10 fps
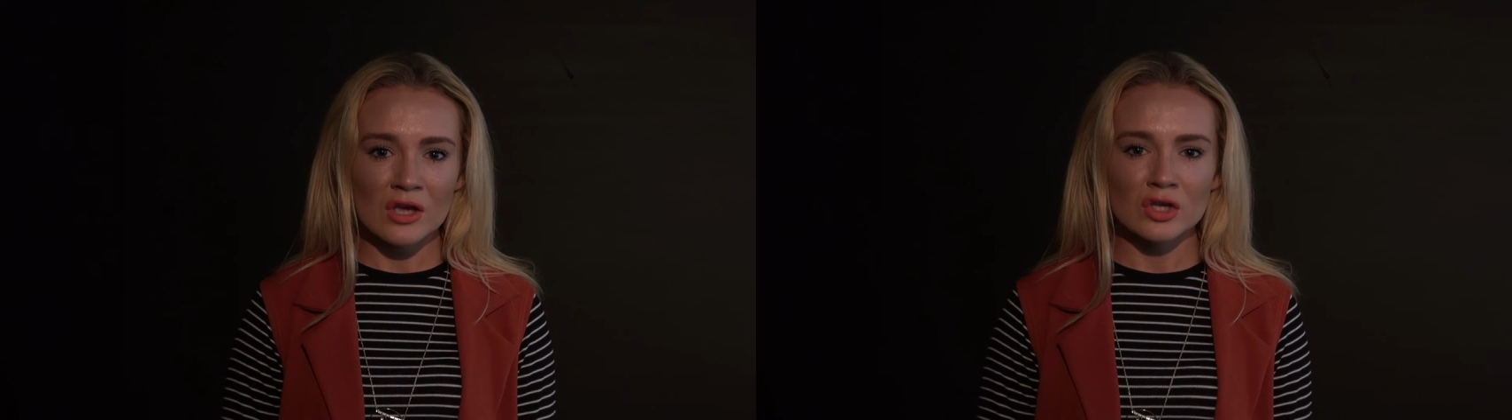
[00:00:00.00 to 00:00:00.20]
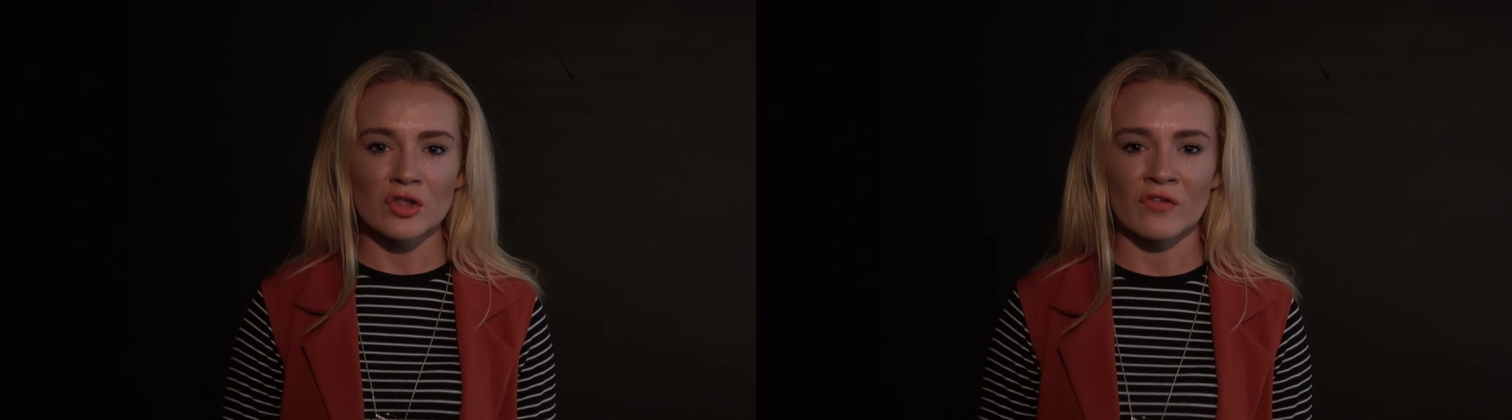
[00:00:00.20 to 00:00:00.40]

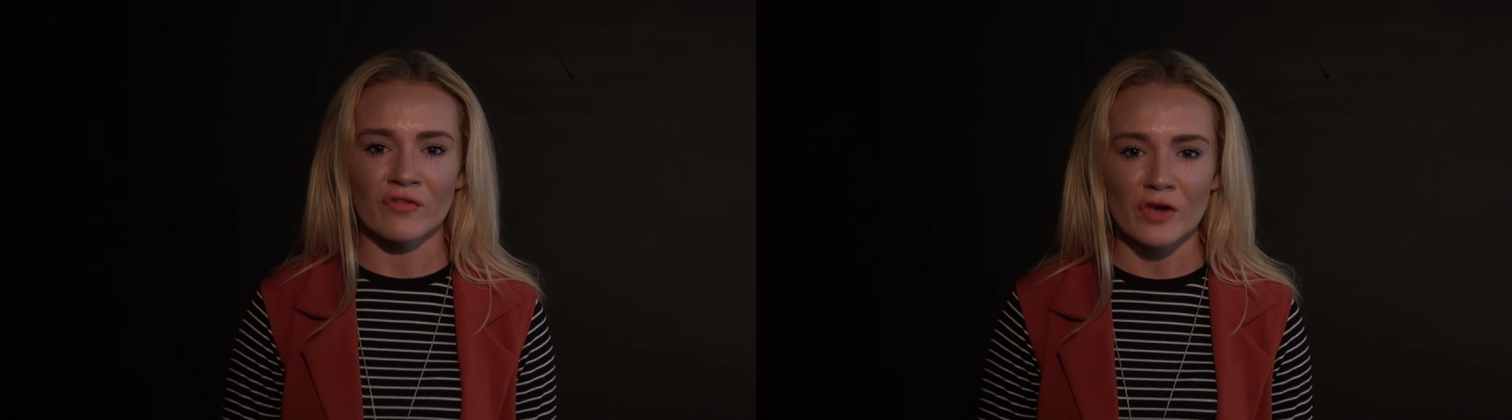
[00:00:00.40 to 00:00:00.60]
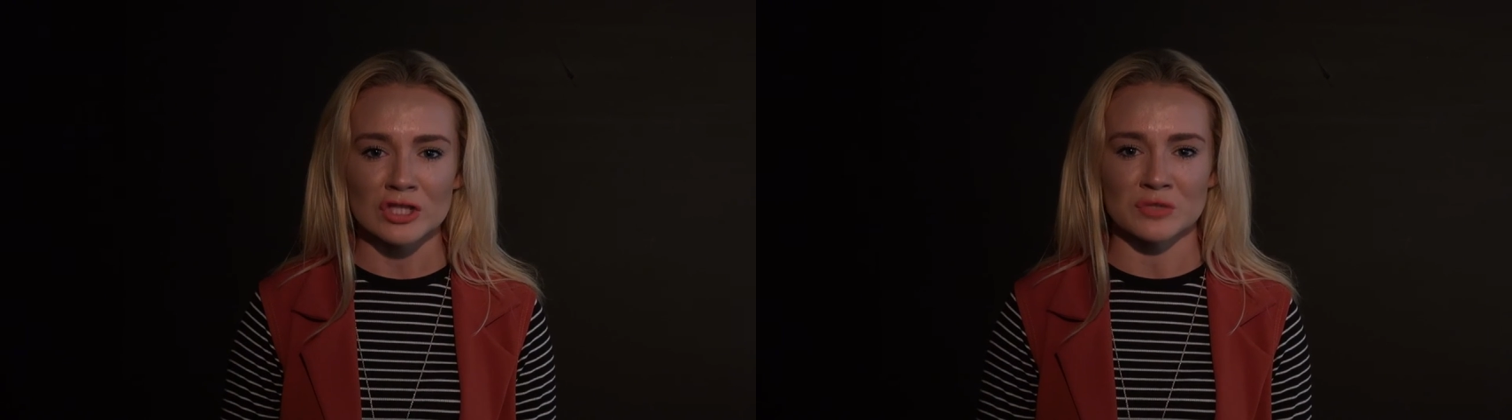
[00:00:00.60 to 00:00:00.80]
You're the
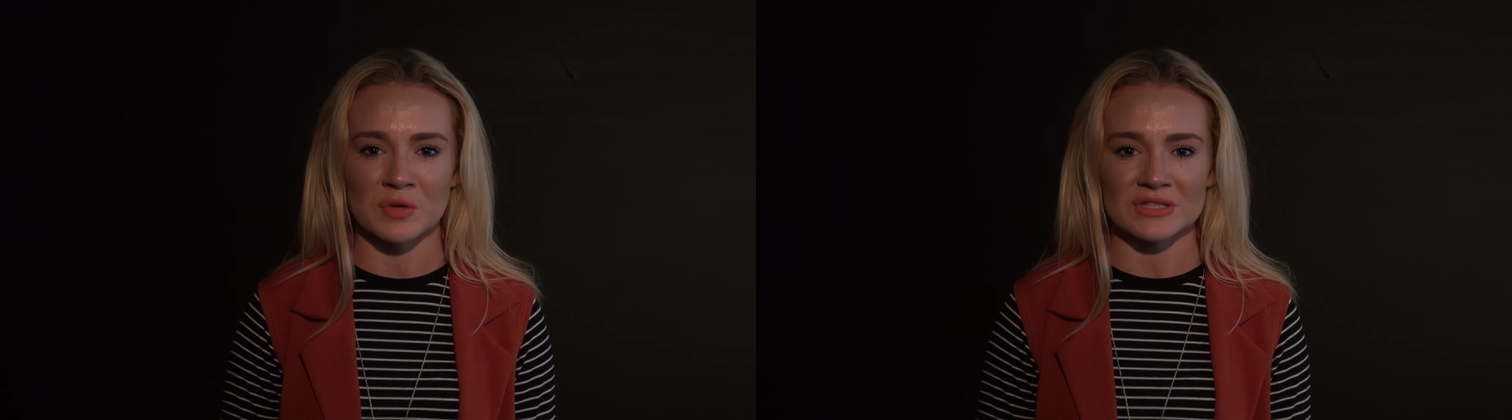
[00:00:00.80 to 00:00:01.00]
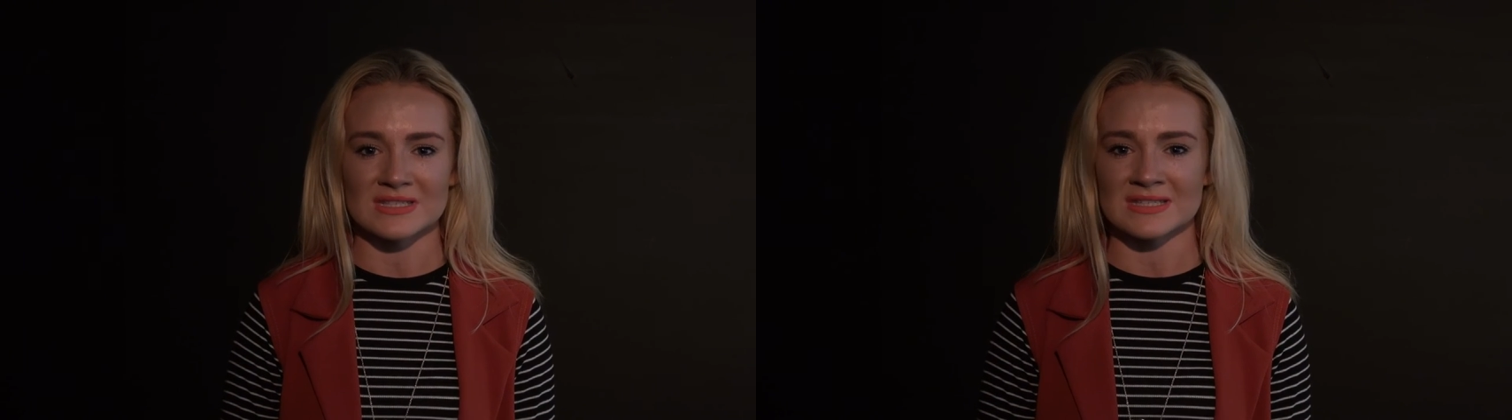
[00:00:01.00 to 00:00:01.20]
first
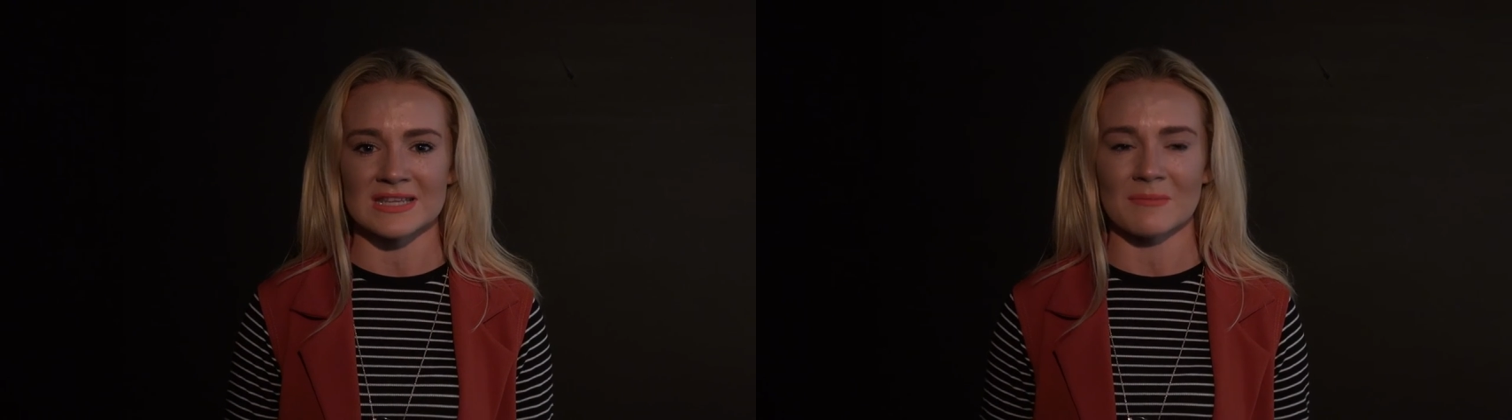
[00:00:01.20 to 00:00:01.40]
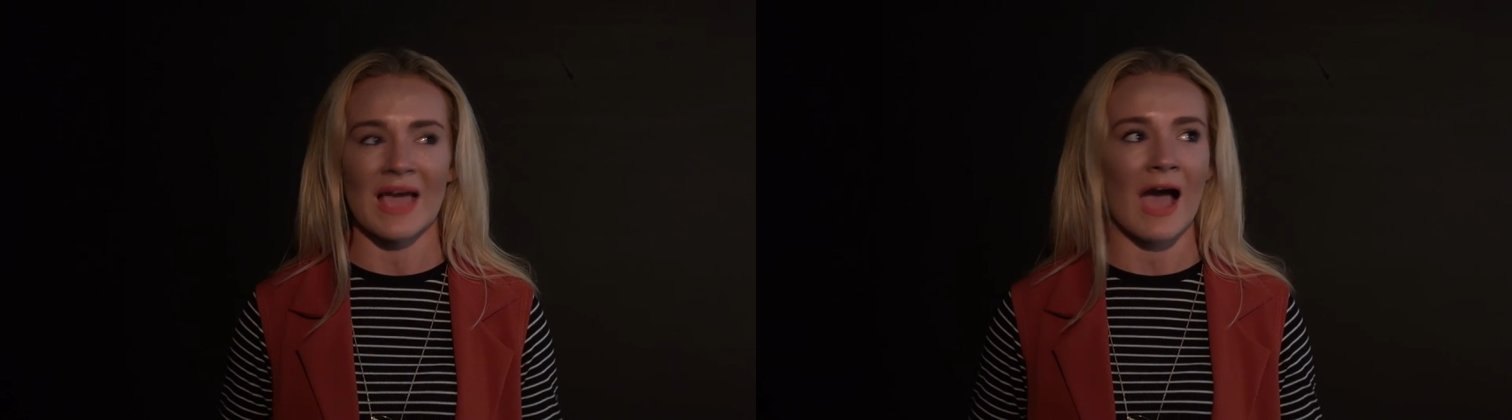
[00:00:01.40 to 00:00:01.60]
prince to
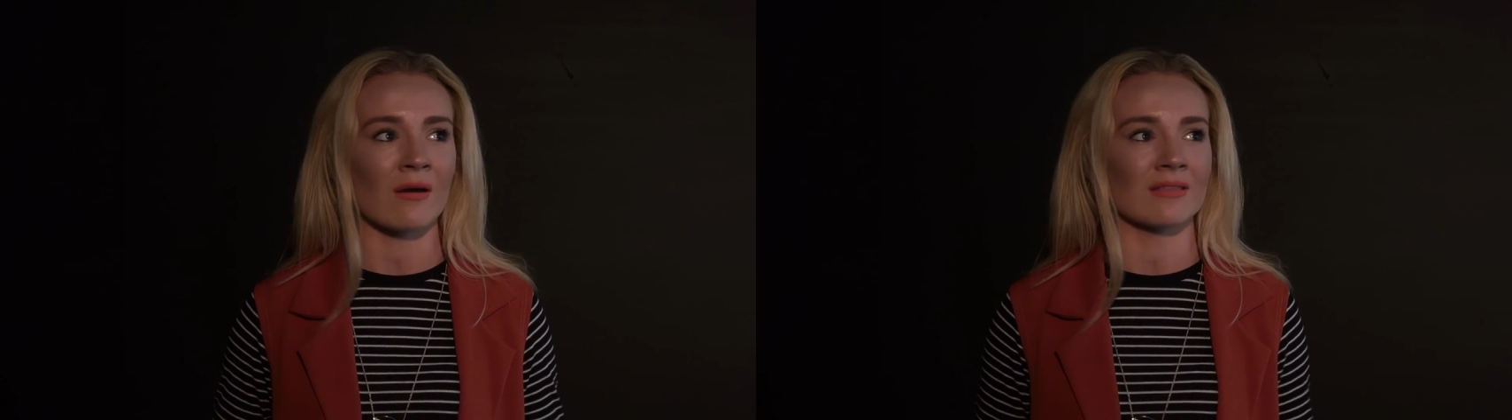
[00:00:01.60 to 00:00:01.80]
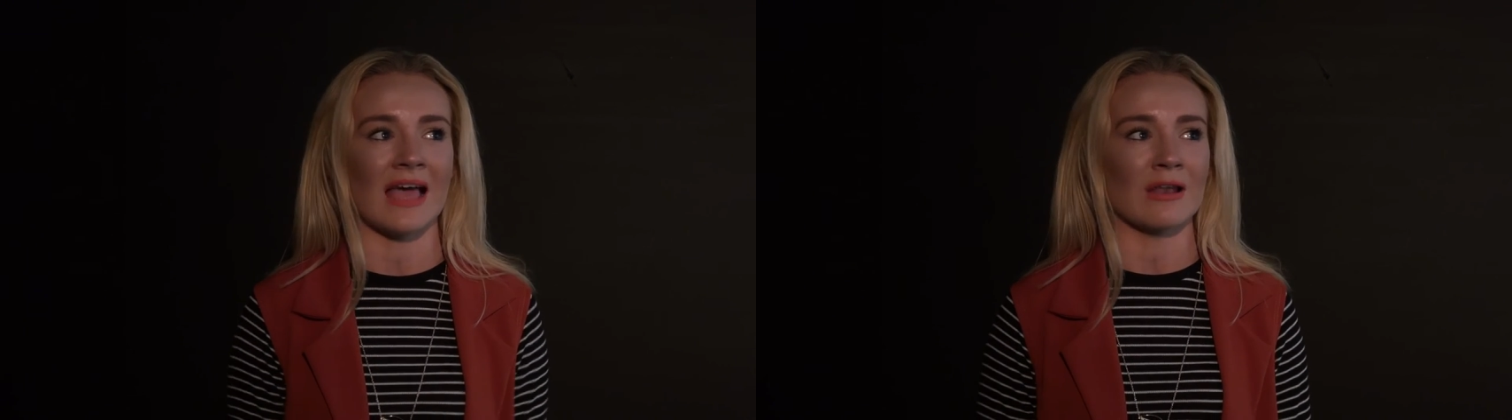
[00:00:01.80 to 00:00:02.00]
see me. How can that